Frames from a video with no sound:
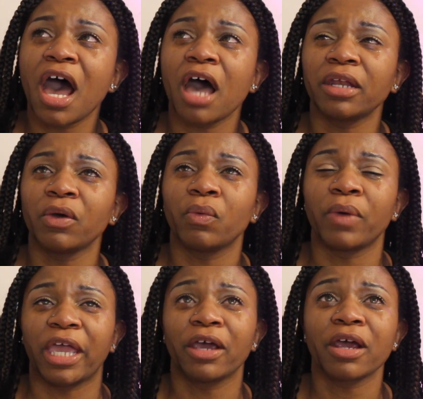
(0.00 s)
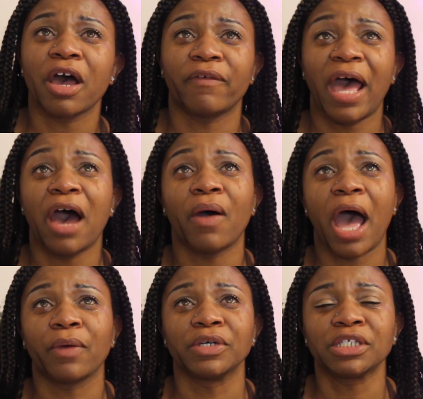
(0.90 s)
unaware of how
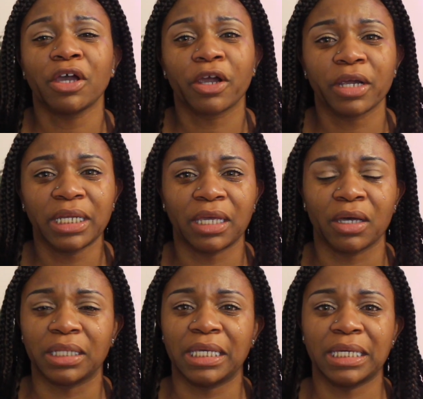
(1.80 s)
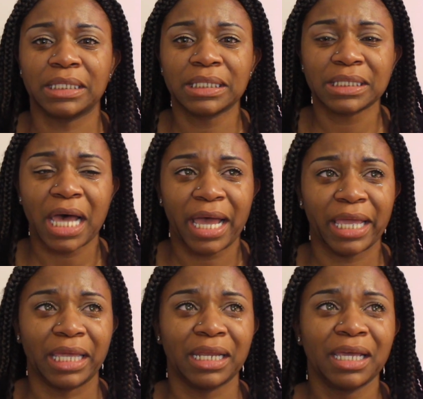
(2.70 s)
I was hurting on the
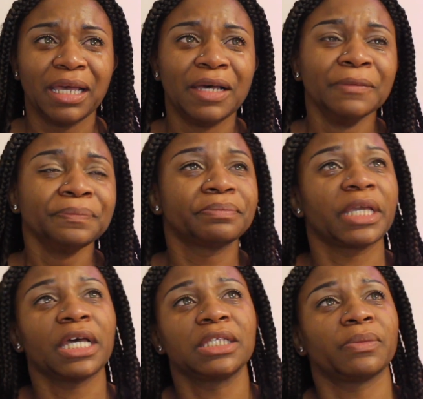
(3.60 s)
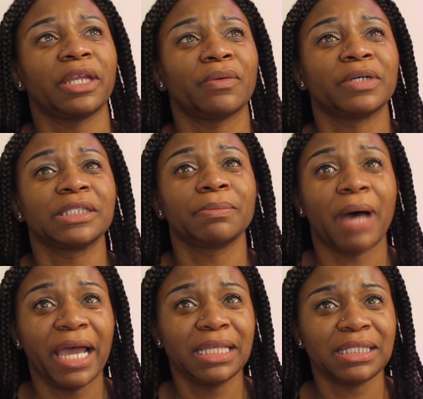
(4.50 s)
inside, because when it was
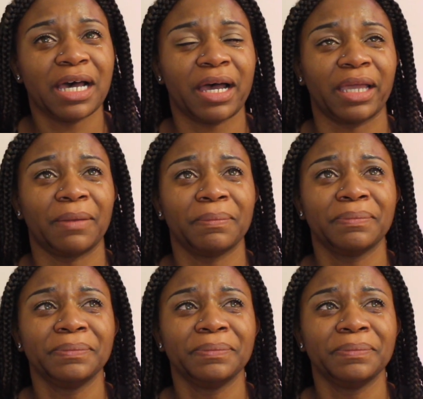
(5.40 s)
my time